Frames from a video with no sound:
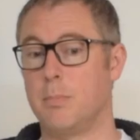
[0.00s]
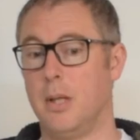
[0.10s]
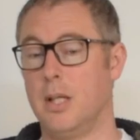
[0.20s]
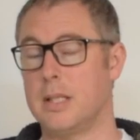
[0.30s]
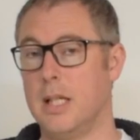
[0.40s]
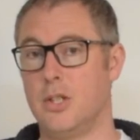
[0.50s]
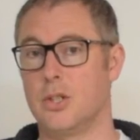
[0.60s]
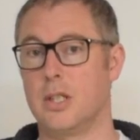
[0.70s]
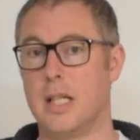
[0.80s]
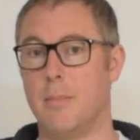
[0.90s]
pliers here
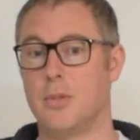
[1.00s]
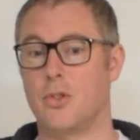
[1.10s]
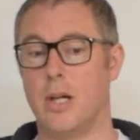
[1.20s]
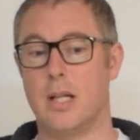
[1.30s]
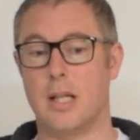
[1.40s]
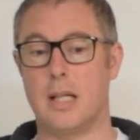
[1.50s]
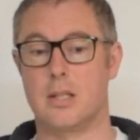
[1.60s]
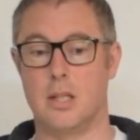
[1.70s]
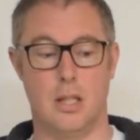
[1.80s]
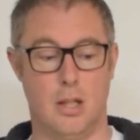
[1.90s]
just to demonstrate
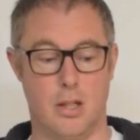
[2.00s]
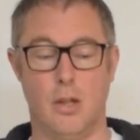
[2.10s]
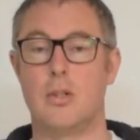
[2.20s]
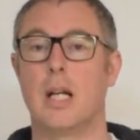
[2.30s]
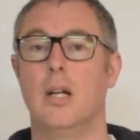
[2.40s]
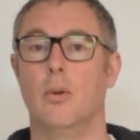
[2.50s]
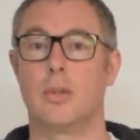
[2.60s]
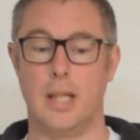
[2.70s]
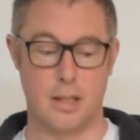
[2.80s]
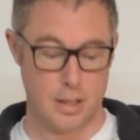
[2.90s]
that you can use any old
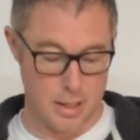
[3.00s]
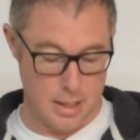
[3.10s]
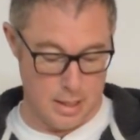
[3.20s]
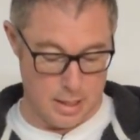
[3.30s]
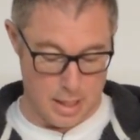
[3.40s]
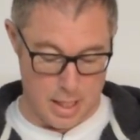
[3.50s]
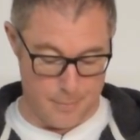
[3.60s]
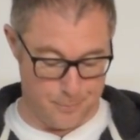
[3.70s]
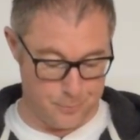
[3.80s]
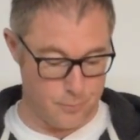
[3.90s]
thing.
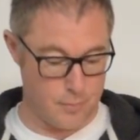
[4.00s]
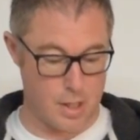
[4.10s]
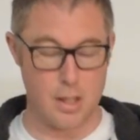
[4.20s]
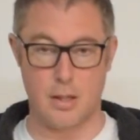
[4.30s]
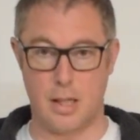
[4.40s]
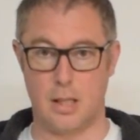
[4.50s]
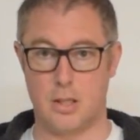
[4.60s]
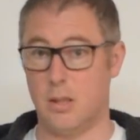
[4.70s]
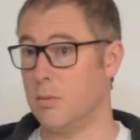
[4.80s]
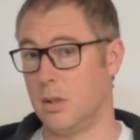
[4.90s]
That'll
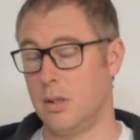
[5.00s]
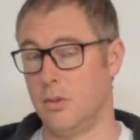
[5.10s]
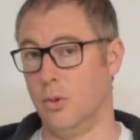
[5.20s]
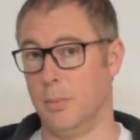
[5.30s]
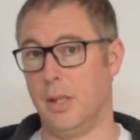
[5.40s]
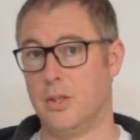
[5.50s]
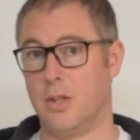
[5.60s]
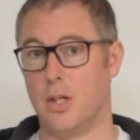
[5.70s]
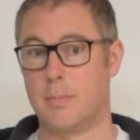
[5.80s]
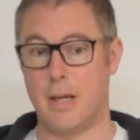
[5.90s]
do. I normally use a
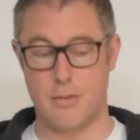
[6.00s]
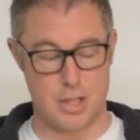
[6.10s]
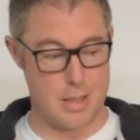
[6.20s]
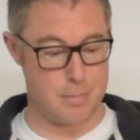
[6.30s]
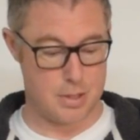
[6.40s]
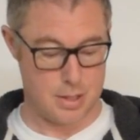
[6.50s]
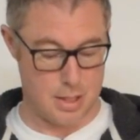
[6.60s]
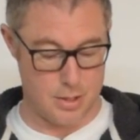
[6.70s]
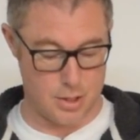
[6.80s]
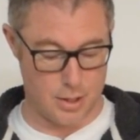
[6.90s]
nice pair of snips,
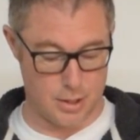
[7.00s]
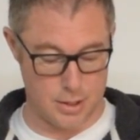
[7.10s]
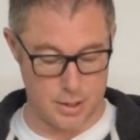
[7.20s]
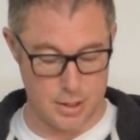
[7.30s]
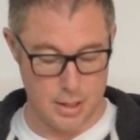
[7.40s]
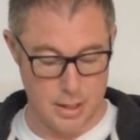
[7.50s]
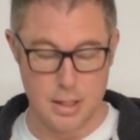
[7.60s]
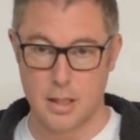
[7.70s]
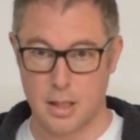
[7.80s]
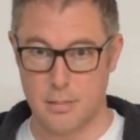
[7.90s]
side cutters,
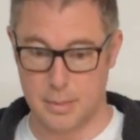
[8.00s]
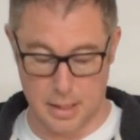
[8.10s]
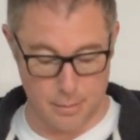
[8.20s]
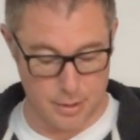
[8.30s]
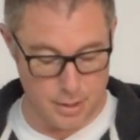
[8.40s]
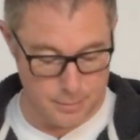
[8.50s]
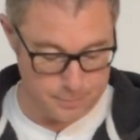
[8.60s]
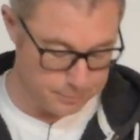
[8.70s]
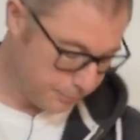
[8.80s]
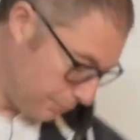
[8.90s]
but they will do.